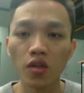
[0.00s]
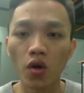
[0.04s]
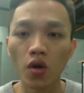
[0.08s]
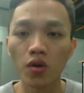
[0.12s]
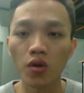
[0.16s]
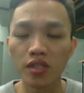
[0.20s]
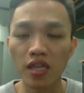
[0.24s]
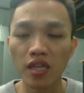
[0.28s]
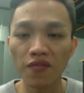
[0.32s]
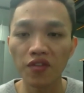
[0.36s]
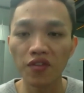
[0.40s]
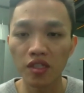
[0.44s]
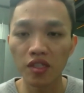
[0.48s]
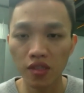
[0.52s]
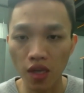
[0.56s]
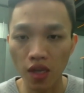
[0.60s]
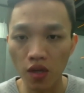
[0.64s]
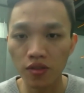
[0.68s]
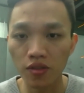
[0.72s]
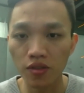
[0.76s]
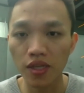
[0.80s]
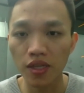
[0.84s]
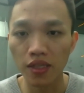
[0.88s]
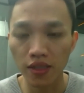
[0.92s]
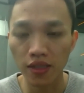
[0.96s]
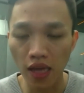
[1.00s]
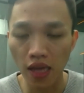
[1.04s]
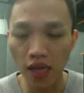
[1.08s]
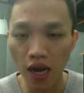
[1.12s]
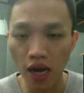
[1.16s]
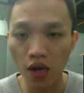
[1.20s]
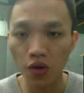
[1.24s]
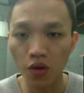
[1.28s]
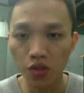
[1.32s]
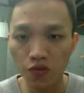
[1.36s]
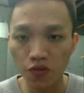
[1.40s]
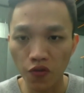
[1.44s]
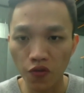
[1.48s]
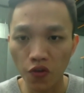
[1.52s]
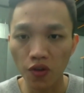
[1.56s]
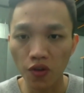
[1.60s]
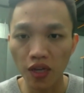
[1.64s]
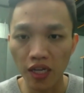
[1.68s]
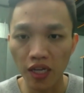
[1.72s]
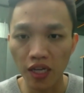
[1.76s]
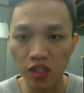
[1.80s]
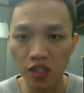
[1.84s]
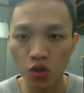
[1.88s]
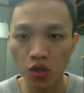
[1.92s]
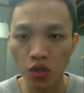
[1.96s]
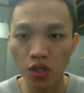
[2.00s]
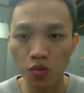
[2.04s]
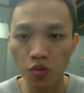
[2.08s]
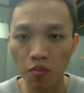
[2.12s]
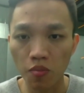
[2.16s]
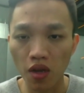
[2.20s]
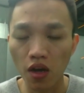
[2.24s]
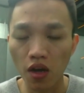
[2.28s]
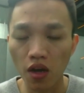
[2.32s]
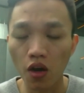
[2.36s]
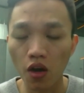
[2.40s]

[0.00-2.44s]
or $70,000 for the exchange